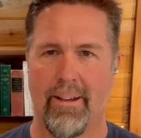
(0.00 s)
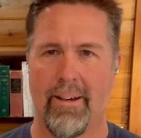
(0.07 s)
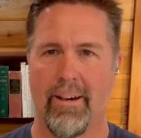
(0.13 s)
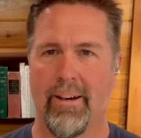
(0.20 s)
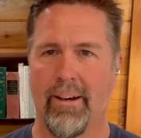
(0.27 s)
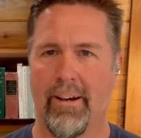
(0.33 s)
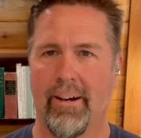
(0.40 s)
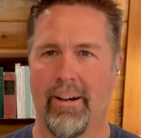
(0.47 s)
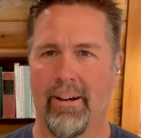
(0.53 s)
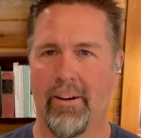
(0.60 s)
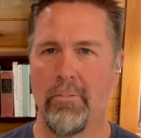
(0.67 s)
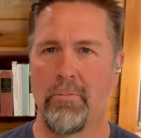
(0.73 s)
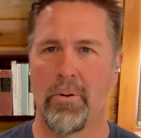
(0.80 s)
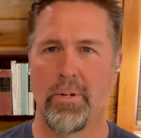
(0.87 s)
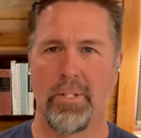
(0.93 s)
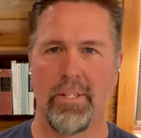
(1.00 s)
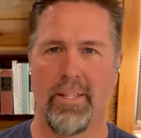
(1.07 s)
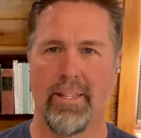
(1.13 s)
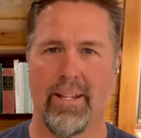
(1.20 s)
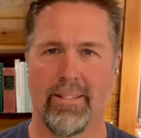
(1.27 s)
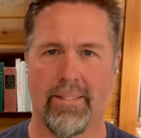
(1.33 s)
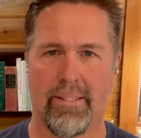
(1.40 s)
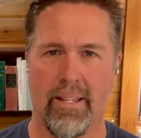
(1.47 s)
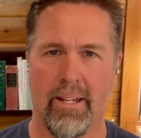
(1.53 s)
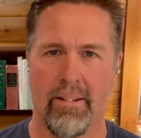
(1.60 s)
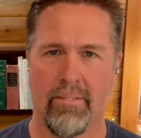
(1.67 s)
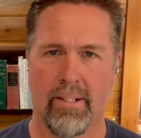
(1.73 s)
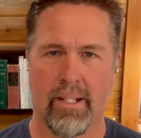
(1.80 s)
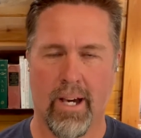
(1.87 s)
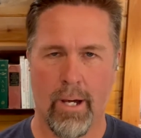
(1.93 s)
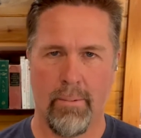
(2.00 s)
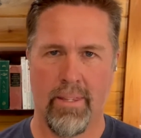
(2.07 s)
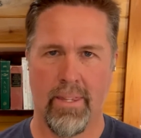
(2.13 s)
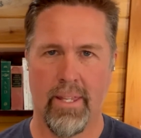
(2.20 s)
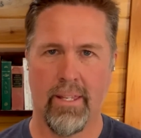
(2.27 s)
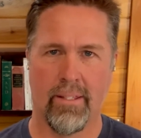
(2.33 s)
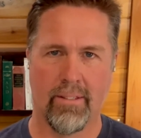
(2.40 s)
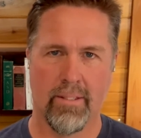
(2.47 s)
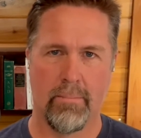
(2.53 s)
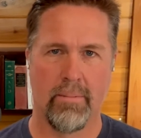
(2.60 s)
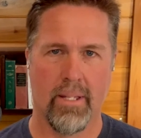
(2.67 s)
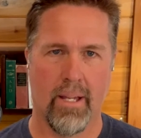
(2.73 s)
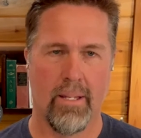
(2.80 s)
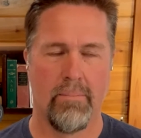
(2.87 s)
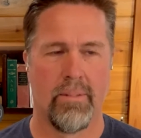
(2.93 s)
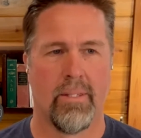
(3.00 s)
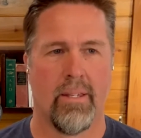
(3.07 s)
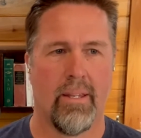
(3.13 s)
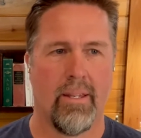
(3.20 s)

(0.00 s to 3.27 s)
unfortunately, that's kind of a common thing sometimes